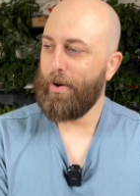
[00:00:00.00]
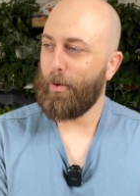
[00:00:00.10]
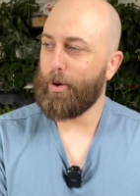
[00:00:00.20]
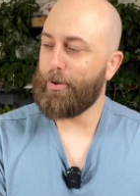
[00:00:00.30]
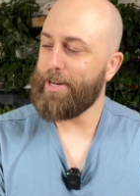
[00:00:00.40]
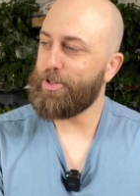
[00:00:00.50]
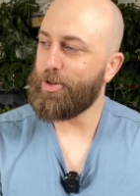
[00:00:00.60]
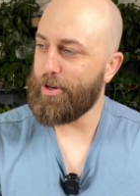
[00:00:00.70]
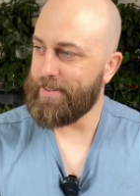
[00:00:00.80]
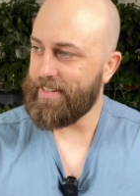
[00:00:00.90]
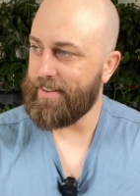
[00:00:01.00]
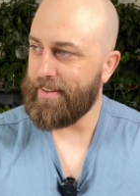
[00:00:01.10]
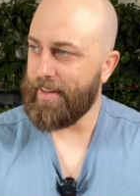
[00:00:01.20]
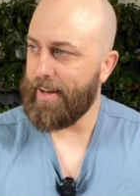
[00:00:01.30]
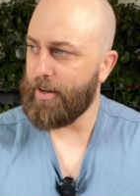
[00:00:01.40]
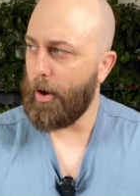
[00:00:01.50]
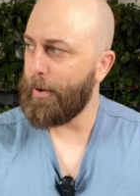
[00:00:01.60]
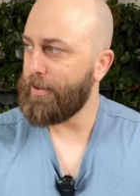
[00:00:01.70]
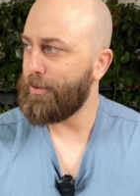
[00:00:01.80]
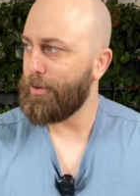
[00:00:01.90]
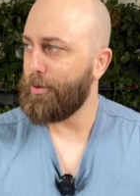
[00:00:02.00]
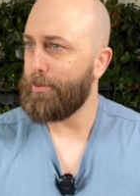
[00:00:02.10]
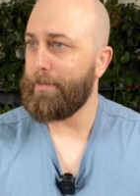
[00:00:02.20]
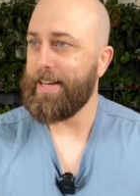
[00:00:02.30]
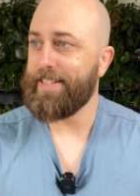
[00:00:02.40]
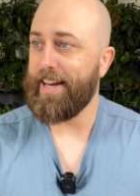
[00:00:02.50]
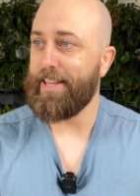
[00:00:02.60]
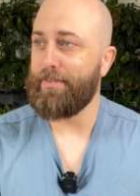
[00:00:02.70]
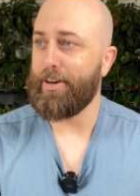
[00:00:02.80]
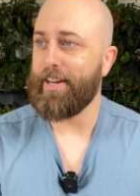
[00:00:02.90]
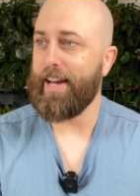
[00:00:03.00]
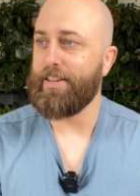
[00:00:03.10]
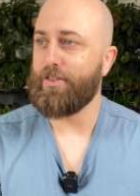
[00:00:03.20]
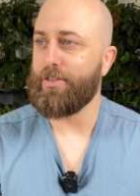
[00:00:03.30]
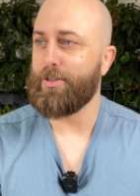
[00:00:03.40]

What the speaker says: or a great certainty that they are going to maintain their variegation.